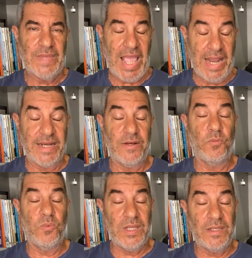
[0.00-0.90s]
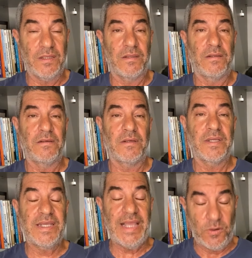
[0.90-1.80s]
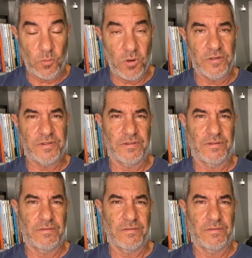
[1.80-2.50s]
And it will get worse.